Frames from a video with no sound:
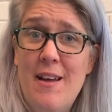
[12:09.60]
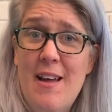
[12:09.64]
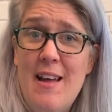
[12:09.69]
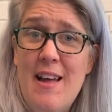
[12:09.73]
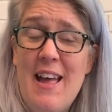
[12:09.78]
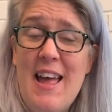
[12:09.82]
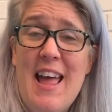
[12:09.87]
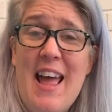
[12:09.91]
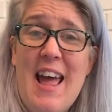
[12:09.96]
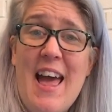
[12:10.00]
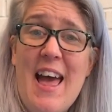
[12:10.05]

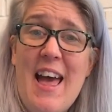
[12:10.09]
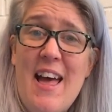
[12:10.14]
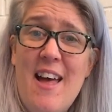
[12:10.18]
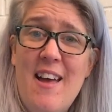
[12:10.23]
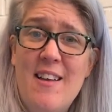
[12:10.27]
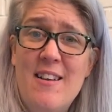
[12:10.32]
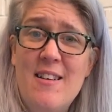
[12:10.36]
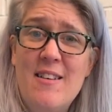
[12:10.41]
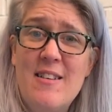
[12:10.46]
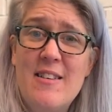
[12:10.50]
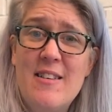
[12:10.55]

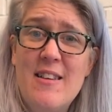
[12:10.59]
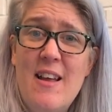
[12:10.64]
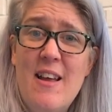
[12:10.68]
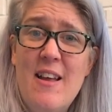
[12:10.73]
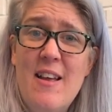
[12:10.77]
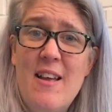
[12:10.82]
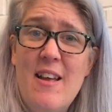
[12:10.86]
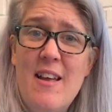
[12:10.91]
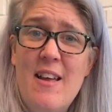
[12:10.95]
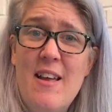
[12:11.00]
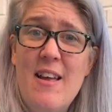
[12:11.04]
And
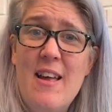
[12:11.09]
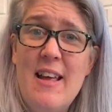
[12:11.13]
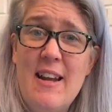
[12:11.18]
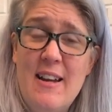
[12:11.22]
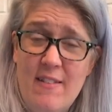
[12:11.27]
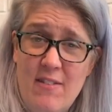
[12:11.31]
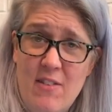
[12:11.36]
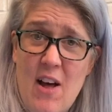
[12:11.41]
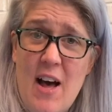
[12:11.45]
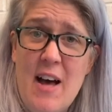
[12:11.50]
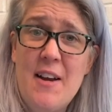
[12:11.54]
in a
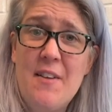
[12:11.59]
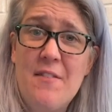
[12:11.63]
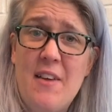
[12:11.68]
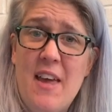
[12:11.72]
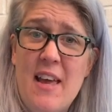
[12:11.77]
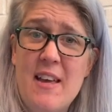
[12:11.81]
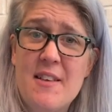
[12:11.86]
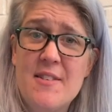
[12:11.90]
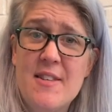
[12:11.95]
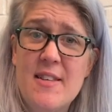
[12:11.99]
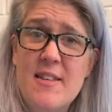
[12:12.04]
lot of
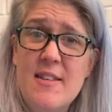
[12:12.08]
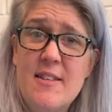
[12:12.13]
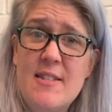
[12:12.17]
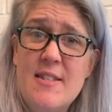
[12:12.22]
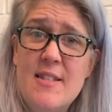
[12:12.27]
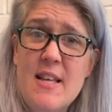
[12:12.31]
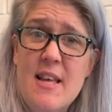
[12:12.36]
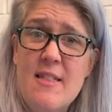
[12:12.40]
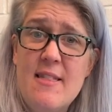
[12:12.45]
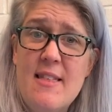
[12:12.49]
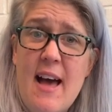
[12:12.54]
cases,
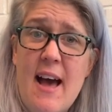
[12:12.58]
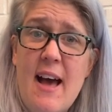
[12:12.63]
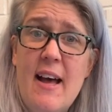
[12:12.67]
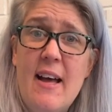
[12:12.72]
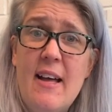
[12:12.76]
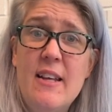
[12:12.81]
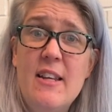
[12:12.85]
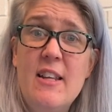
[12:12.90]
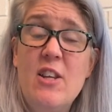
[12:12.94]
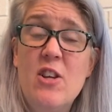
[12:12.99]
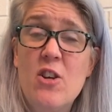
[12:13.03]

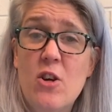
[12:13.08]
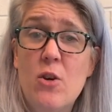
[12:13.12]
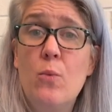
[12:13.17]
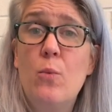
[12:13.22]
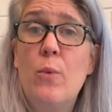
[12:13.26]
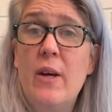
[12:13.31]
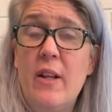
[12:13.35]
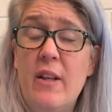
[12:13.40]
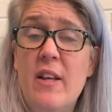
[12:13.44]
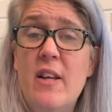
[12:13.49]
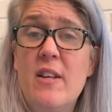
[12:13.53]
that you're
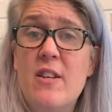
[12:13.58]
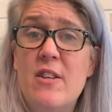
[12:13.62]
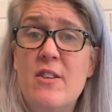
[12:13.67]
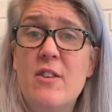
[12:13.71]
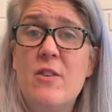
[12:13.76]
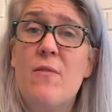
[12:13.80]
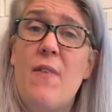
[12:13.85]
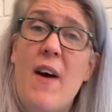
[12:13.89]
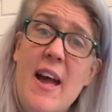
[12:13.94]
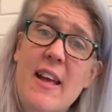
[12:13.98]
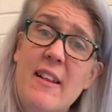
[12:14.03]
willing to do
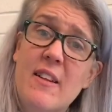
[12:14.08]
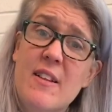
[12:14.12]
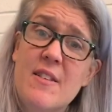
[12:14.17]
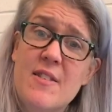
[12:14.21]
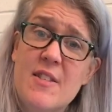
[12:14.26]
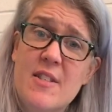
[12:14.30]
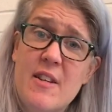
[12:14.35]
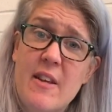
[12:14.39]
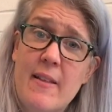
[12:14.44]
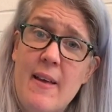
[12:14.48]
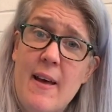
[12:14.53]
violence
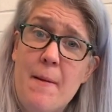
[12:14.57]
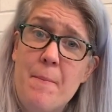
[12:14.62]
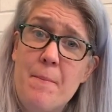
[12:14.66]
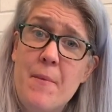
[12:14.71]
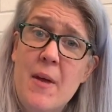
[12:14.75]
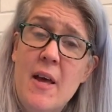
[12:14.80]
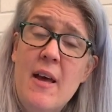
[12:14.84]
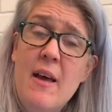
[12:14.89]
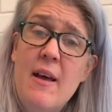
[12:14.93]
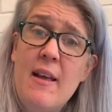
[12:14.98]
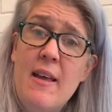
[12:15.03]
to them,
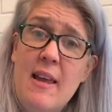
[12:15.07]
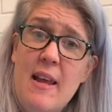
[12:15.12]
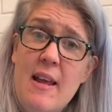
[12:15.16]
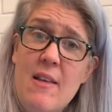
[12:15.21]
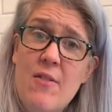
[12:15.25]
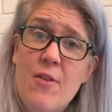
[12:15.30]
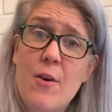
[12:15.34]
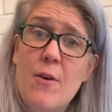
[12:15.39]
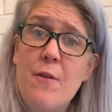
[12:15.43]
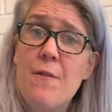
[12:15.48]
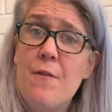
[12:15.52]

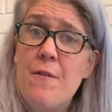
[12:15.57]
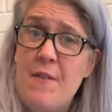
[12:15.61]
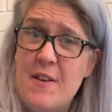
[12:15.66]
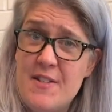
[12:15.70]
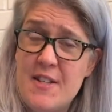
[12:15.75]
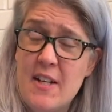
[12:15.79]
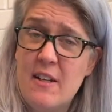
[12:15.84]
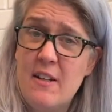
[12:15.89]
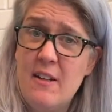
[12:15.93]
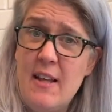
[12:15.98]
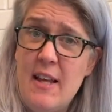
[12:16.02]
either
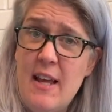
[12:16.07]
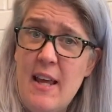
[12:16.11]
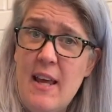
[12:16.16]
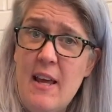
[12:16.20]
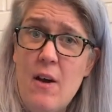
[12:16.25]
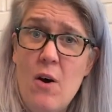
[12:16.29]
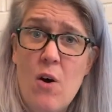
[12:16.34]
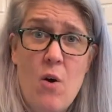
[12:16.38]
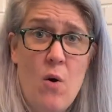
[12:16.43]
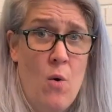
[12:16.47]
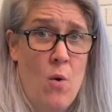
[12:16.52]
physically
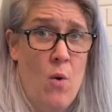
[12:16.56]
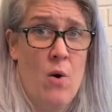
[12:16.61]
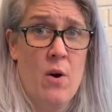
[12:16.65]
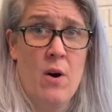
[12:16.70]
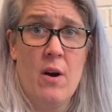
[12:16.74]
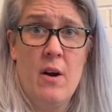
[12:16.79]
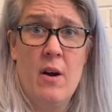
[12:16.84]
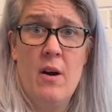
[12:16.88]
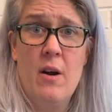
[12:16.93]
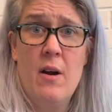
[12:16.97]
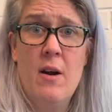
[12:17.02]

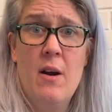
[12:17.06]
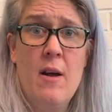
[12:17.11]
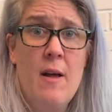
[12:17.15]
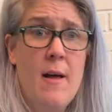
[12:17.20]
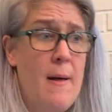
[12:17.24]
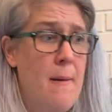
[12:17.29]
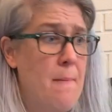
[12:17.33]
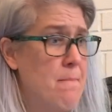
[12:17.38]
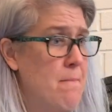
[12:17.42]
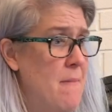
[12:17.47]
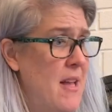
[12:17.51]
or
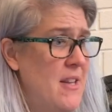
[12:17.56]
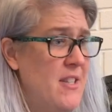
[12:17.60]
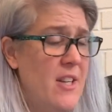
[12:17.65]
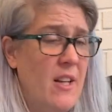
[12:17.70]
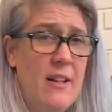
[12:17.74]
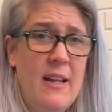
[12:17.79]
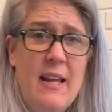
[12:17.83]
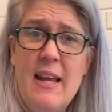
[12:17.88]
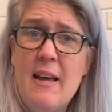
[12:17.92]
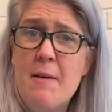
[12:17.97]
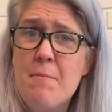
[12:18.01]

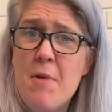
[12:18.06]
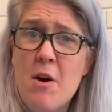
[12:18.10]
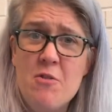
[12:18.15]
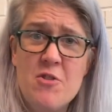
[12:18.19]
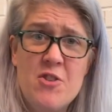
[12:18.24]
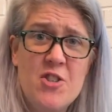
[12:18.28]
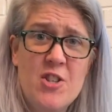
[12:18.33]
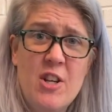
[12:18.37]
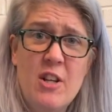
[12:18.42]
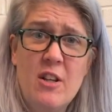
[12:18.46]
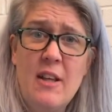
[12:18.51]
mentally,
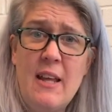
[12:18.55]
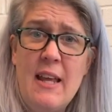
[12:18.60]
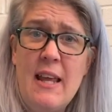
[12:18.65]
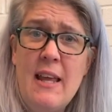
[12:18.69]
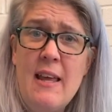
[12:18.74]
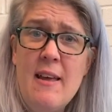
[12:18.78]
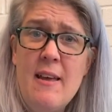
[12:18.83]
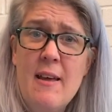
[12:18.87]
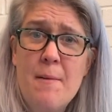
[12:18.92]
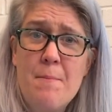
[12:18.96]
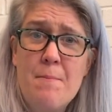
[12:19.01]
emotionally,
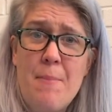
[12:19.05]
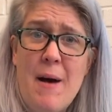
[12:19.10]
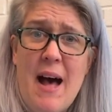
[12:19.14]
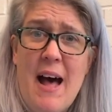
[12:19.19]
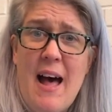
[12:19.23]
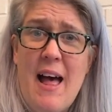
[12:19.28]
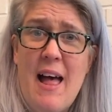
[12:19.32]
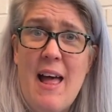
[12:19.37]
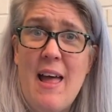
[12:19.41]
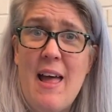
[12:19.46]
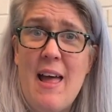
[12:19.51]

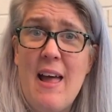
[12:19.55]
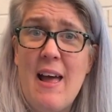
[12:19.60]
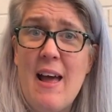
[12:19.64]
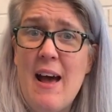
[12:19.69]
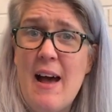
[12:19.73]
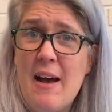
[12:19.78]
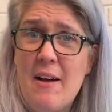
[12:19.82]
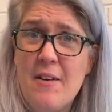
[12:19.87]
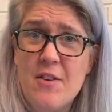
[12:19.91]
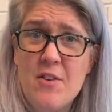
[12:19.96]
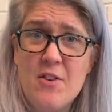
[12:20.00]
by
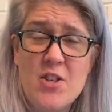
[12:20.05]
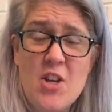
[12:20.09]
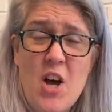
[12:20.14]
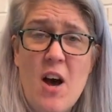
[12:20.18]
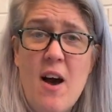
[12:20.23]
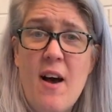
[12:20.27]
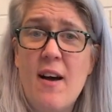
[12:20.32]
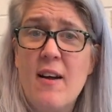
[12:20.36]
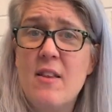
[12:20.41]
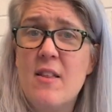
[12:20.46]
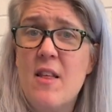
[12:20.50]
how you
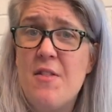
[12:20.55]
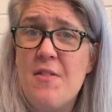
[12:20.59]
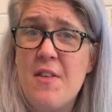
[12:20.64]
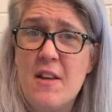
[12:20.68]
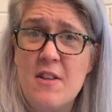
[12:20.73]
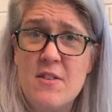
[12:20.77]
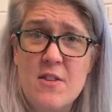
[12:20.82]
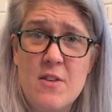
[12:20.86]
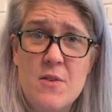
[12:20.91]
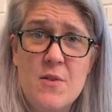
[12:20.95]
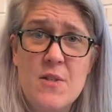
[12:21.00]
talk, the
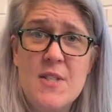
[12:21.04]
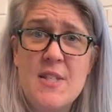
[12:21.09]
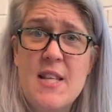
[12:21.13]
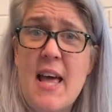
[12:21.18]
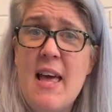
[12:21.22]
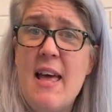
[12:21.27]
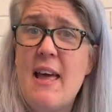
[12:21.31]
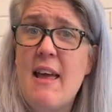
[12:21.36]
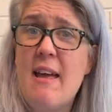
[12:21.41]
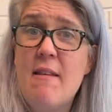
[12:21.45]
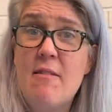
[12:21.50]
things you
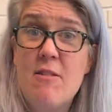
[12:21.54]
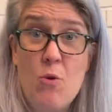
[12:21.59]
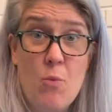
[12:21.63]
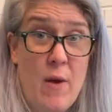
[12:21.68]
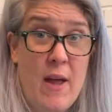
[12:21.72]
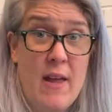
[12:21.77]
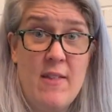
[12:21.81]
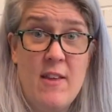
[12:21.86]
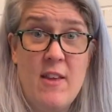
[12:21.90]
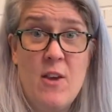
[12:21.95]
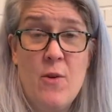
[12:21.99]
say, the
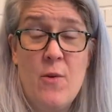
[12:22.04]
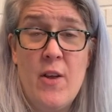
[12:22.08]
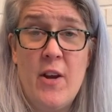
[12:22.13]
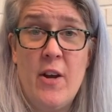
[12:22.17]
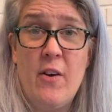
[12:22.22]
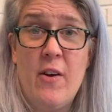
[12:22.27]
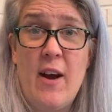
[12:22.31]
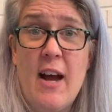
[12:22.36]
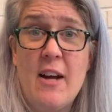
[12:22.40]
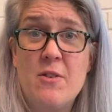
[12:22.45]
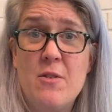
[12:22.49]
way that you
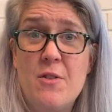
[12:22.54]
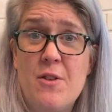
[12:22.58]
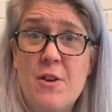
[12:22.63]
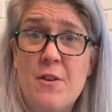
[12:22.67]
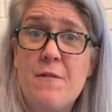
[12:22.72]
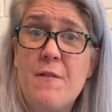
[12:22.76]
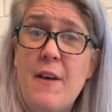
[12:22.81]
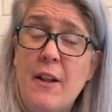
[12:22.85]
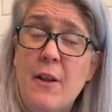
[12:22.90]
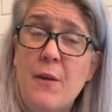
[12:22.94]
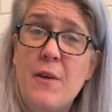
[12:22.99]
interact with your
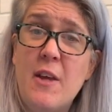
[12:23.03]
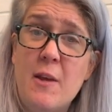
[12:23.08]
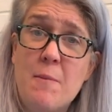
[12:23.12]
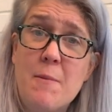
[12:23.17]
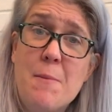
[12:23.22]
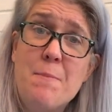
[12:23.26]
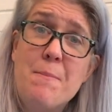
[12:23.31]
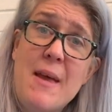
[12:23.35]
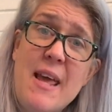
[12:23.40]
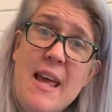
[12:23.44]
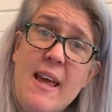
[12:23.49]
fellow human
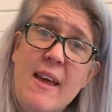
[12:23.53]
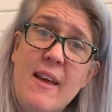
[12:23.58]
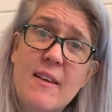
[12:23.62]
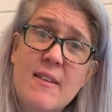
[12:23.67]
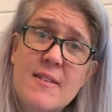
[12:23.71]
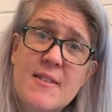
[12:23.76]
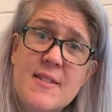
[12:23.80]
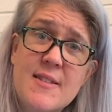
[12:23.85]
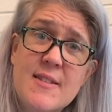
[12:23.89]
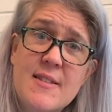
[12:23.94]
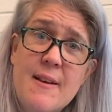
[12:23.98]

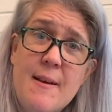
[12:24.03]
beings.